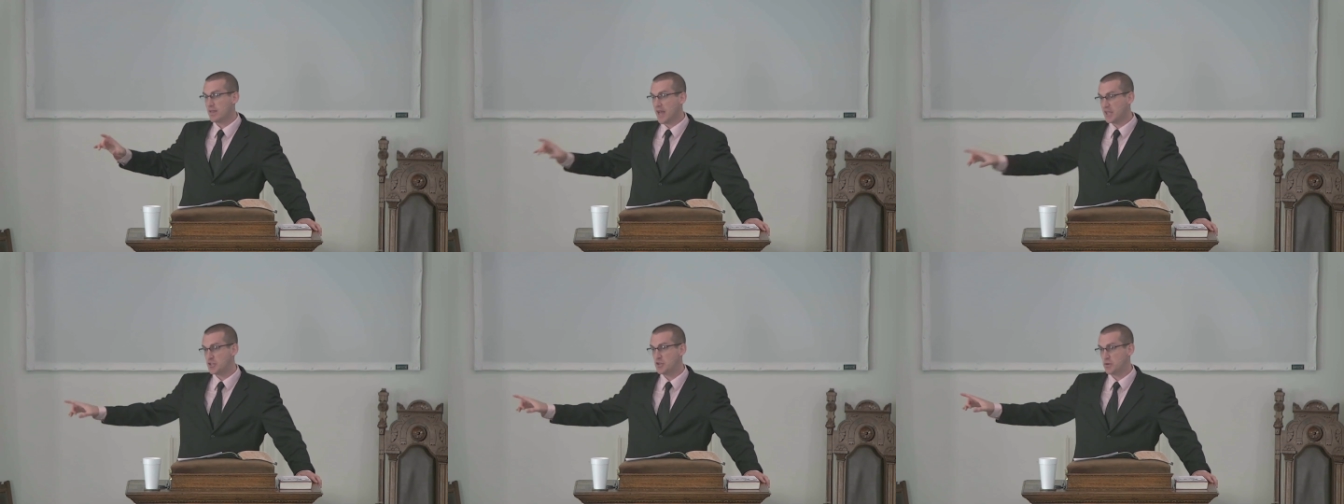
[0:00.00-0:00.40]

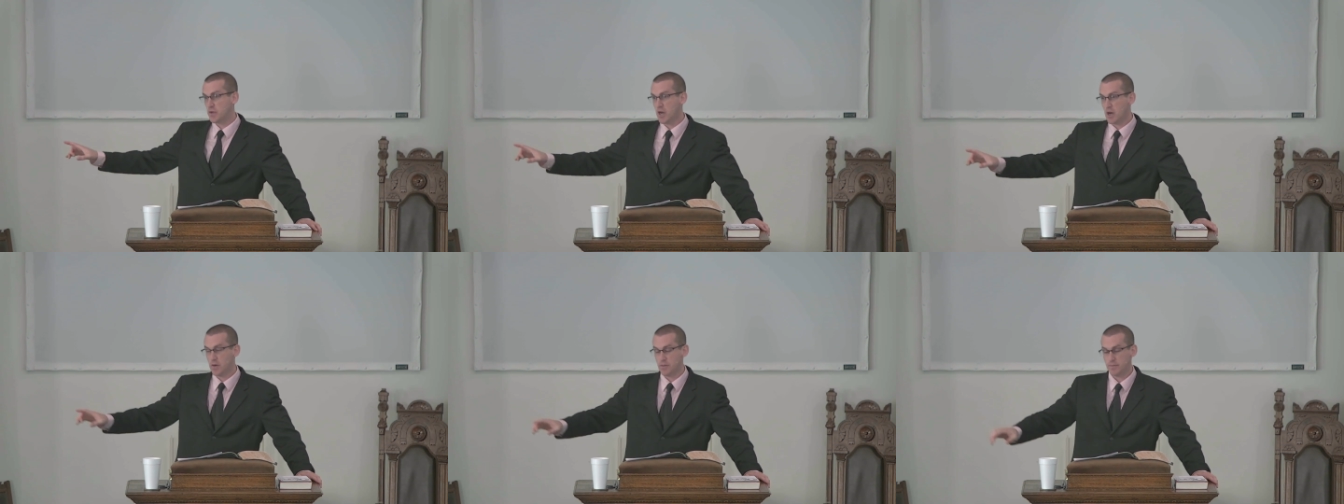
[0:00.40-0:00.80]
let
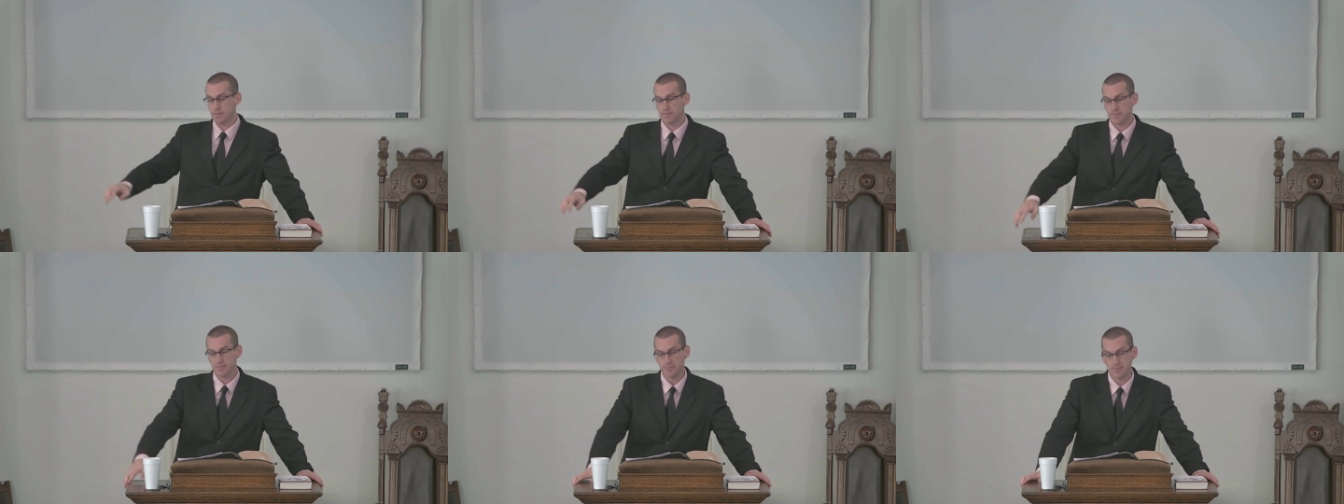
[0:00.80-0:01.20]
you go.
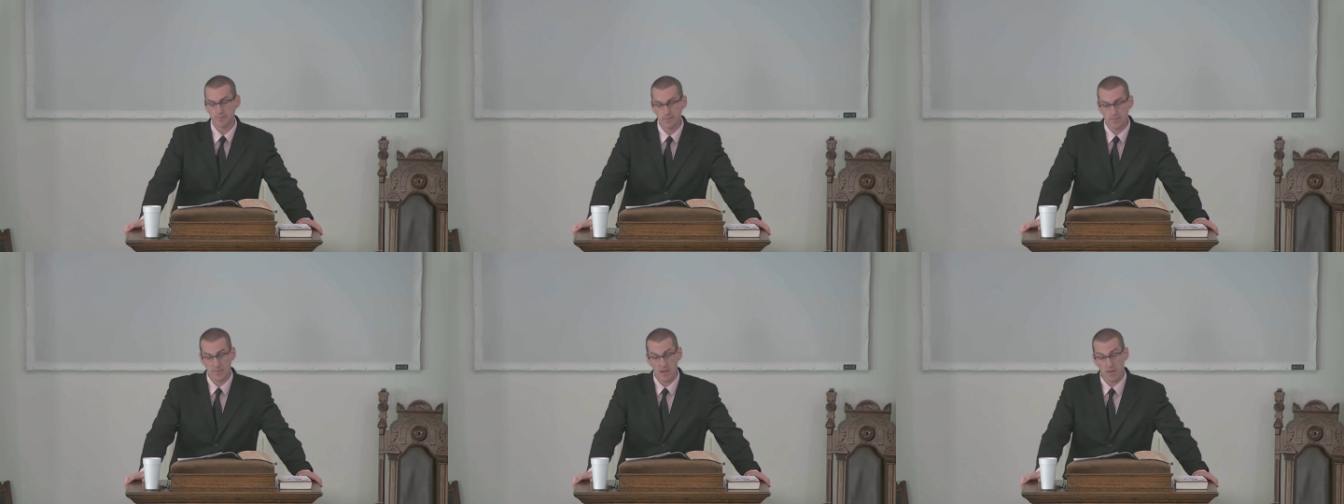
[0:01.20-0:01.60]

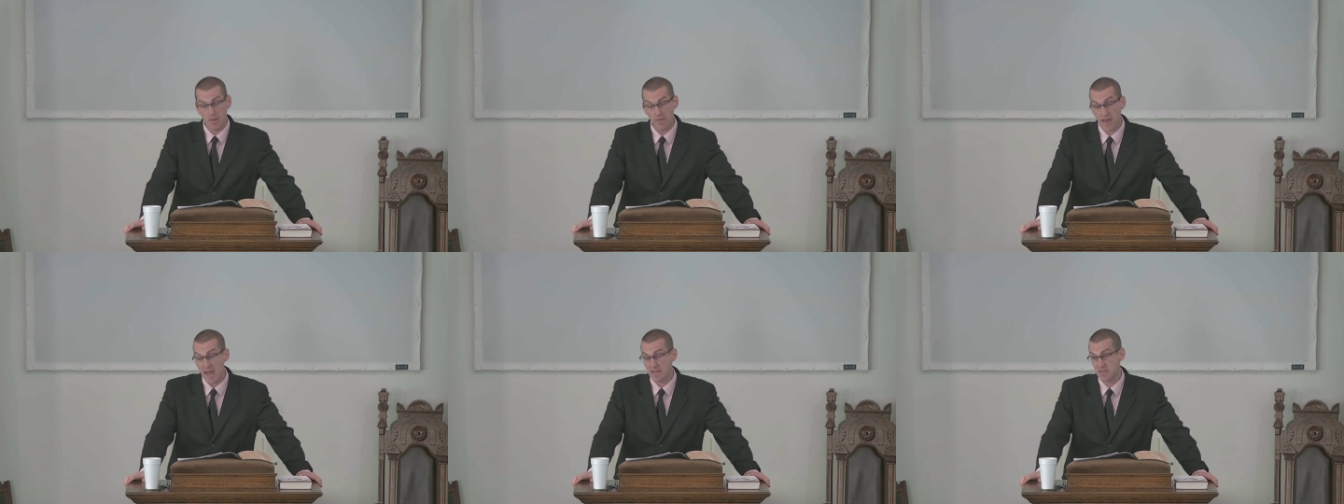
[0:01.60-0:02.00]

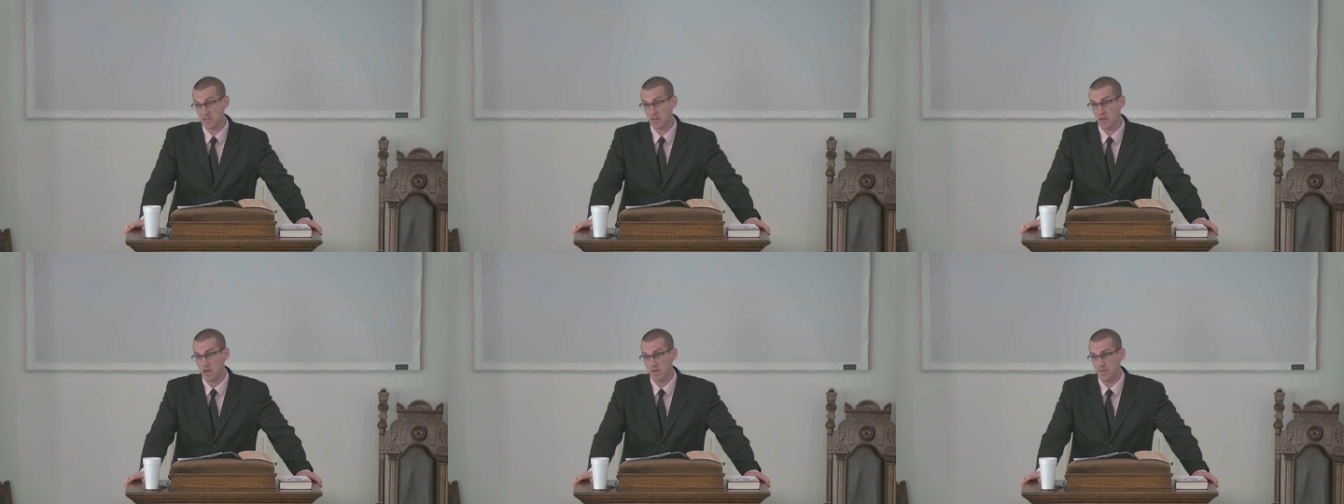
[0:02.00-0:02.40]

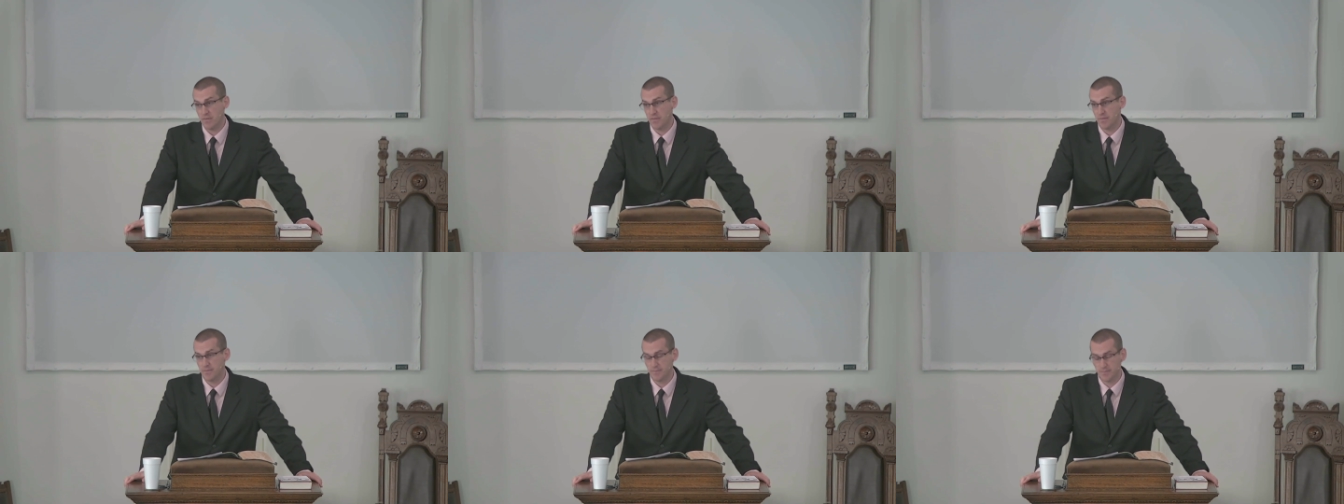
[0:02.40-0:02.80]
That's
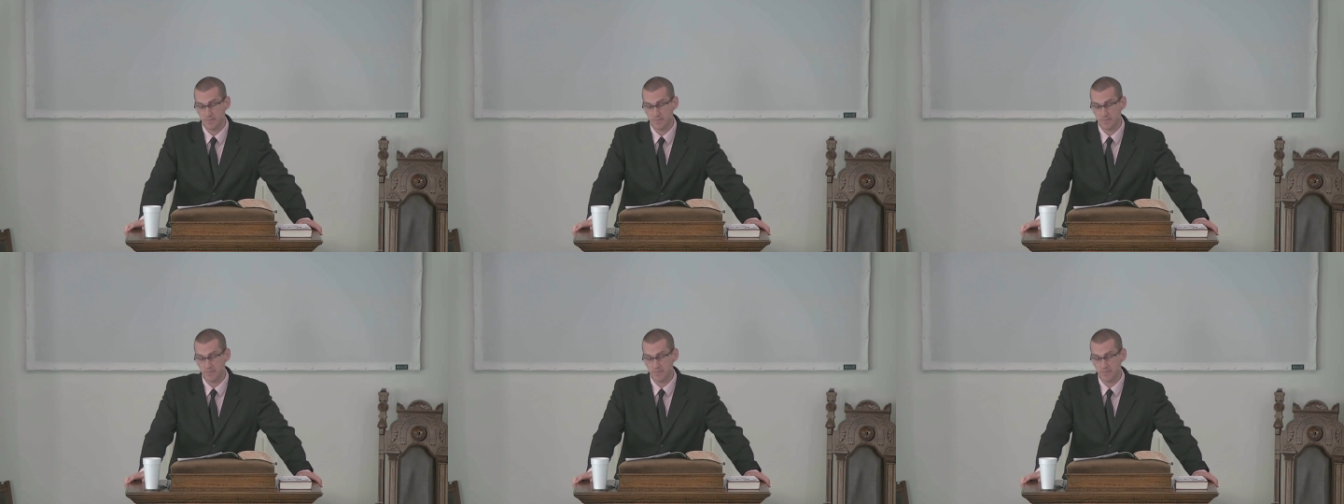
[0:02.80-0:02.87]
love.